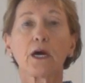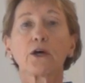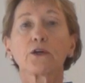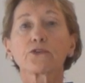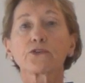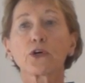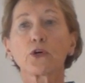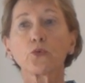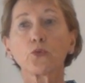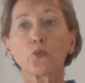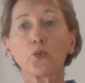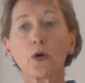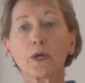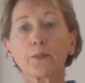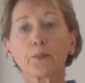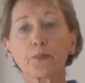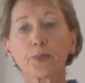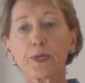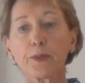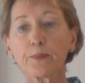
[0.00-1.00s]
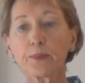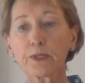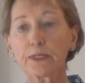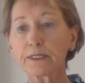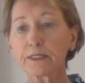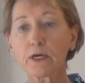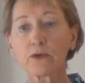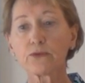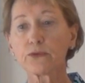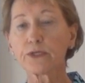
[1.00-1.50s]
So what people
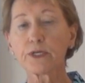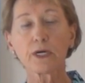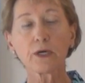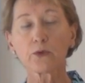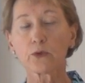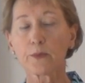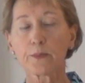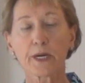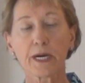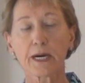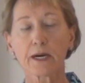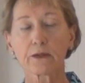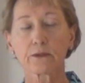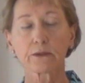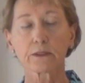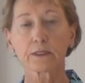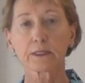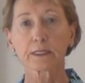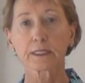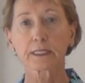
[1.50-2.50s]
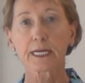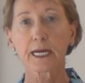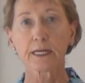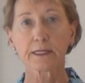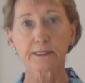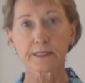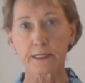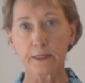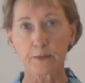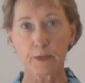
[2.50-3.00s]
don't know about
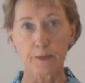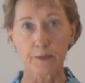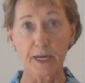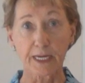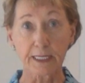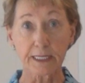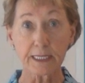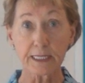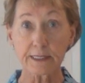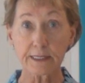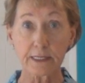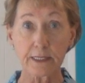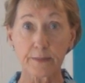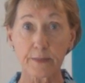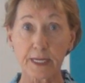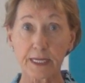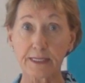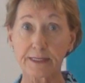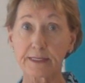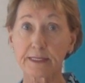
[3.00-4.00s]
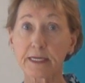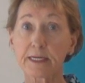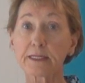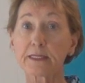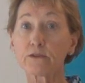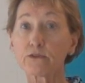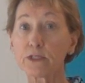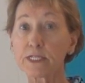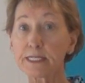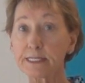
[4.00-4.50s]
calcium and magnesium is that the
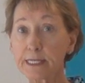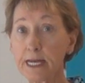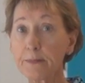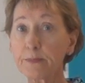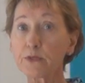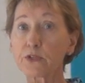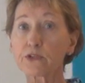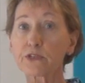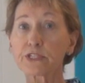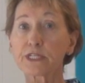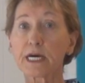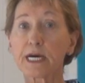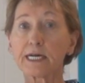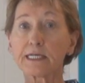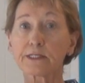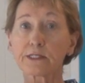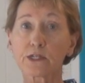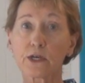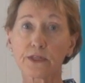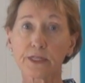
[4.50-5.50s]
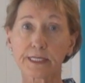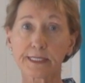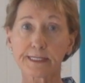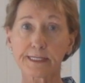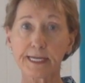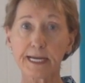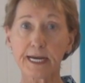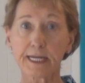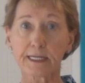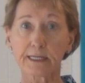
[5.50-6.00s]
receptor sites on the
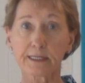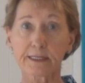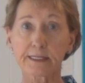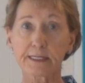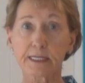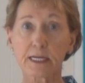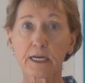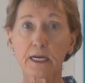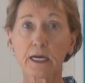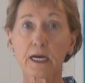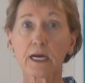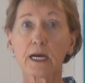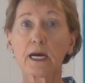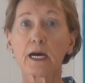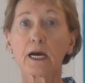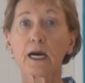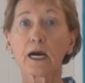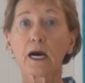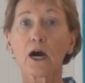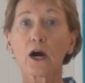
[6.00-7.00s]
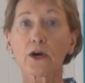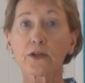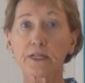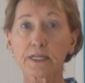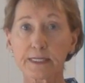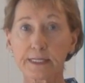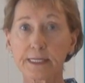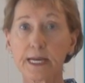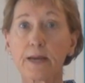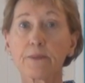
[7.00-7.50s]
cells are the
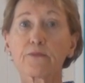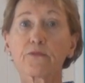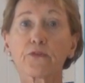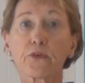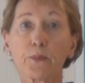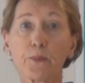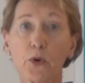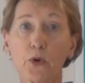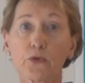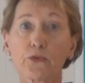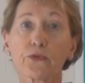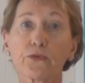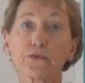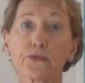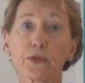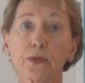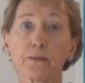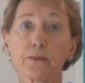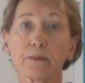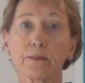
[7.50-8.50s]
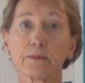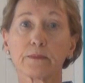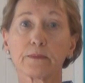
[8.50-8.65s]
same for both of them.